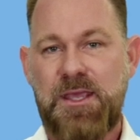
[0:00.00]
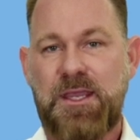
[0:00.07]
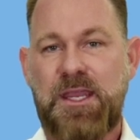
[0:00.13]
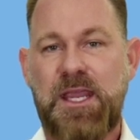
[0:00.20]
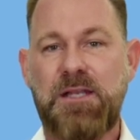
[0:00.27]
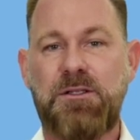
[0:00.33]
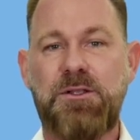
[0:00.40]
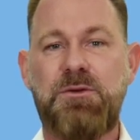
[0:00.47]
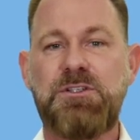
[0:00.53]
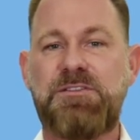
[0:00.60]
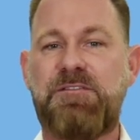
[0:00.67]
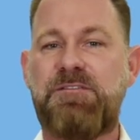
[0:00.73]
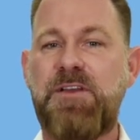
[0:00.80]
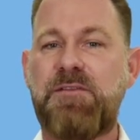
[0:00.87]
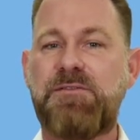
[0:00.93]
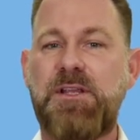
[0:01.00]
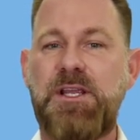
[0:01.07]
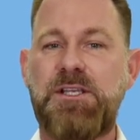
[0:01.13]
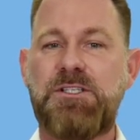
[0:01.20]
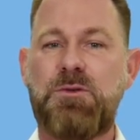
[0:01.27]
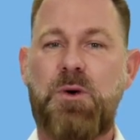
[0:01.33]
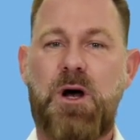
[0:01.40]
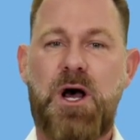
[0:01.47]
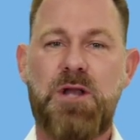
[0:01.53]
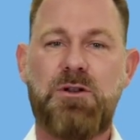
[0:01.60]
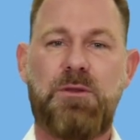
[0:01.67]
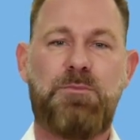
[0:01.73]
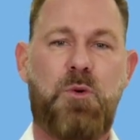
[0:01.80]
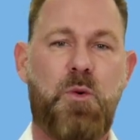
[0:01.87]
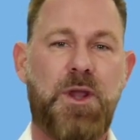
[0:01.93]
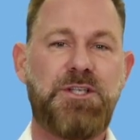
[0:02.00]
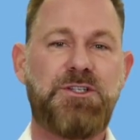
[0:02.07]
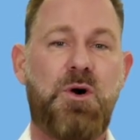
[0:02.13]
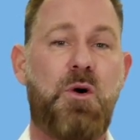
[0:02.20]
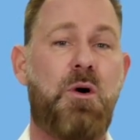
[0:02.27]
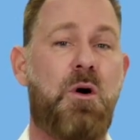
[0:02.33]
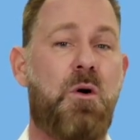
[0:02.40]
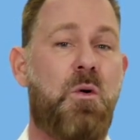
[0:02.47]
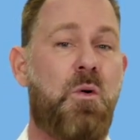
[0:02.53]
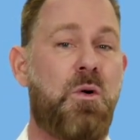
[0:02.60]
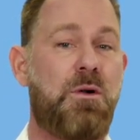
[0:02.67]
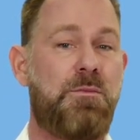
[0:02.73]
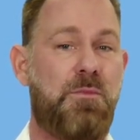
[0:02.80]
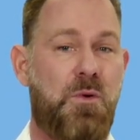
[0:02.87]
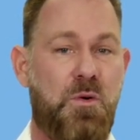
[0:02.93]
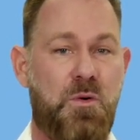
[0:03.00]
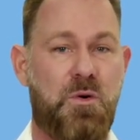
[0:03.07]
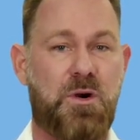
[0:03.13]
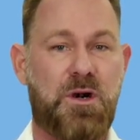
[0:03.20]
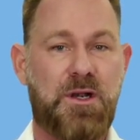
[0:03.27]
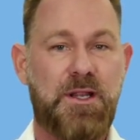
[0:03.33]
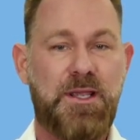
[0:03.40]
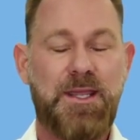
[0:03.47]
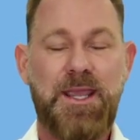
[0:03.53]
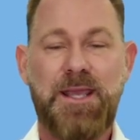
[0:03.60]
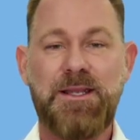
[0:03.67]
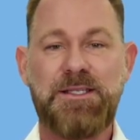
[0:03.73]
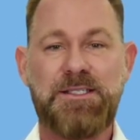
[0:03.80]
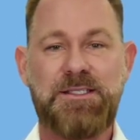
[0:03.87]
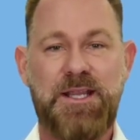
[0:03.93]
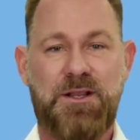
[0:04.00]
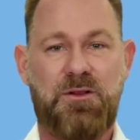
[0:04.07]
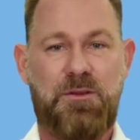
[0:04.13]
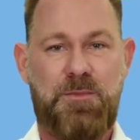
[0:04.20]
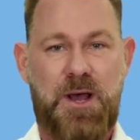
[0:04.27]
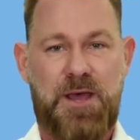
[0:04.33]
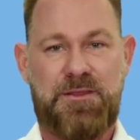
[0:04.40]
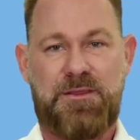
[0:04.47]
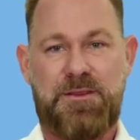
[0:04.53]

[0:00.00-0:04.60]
can lose 50 to 100 points or more in a single month.